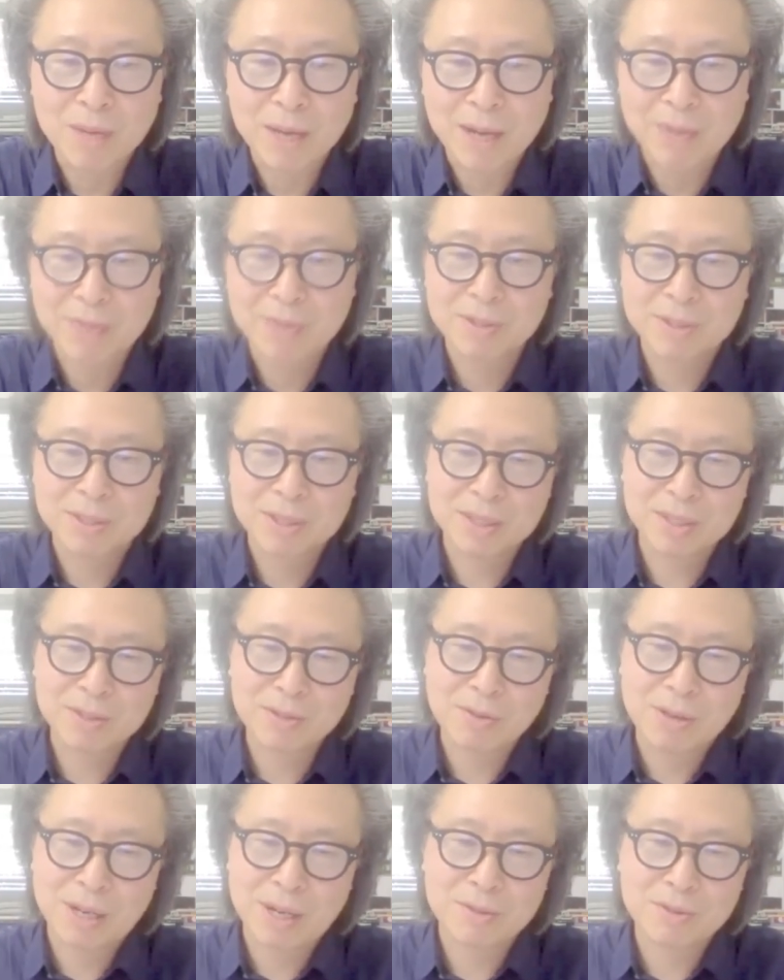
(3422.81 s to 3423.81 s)
actually
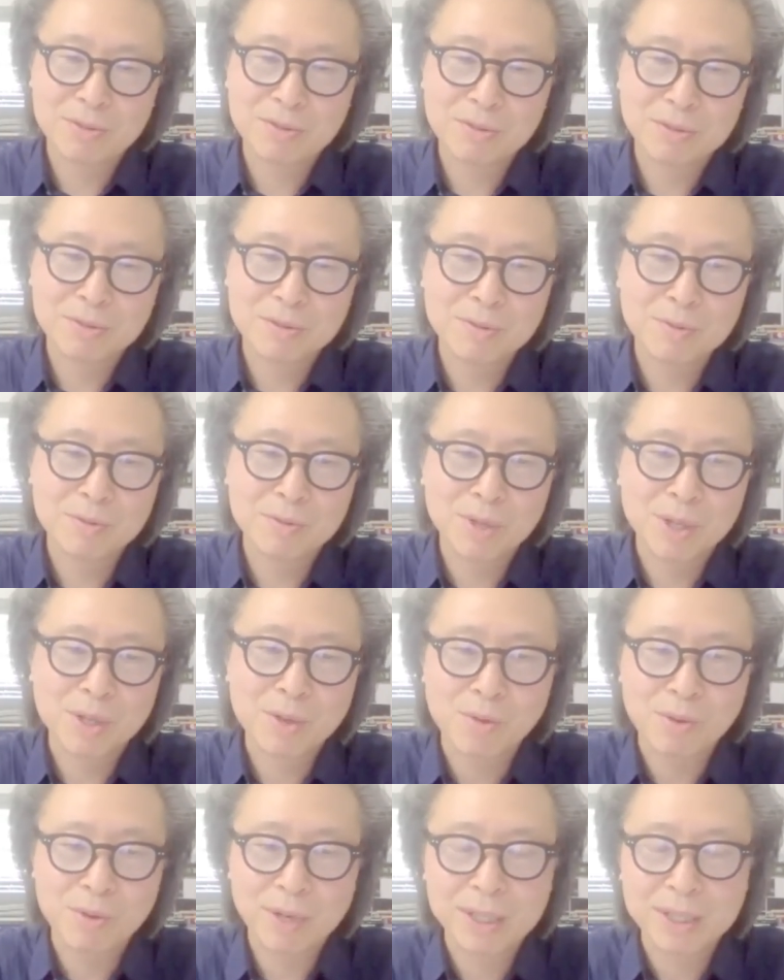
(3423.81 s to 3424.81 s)
try to
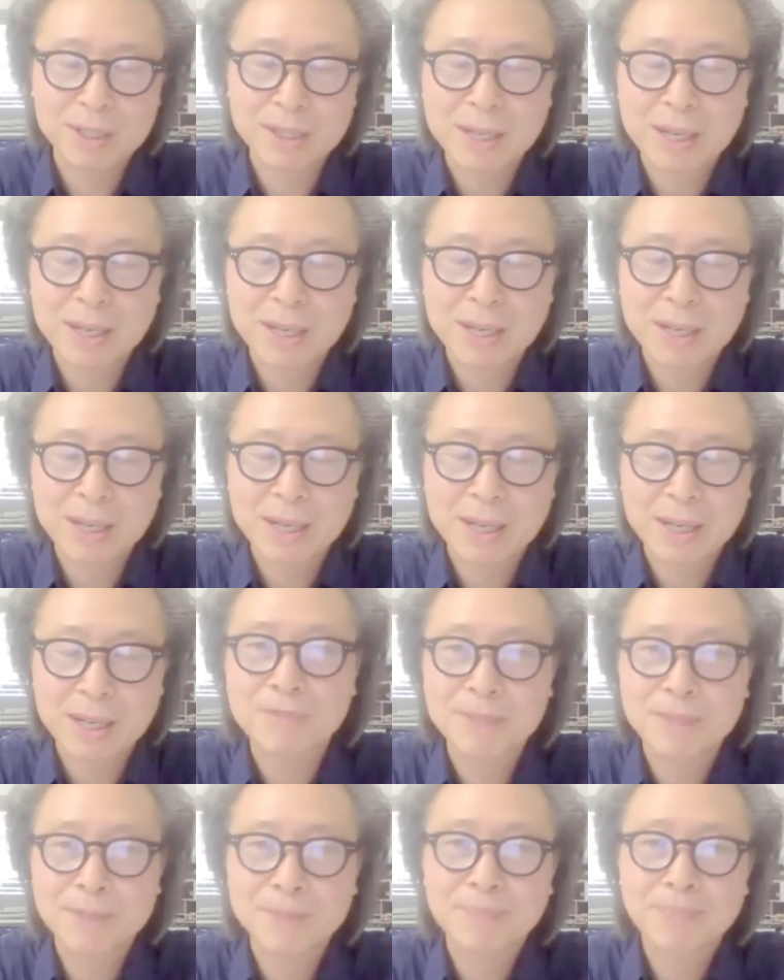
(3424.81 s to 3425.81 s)
recreate a kind of
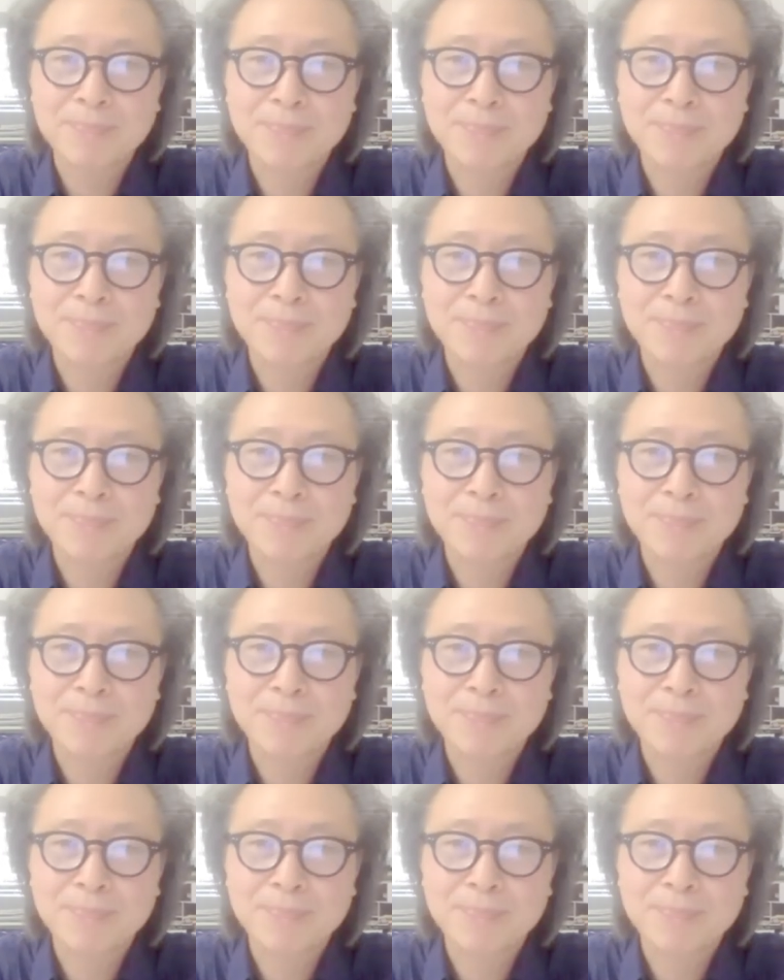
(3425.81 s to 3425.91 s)
uh,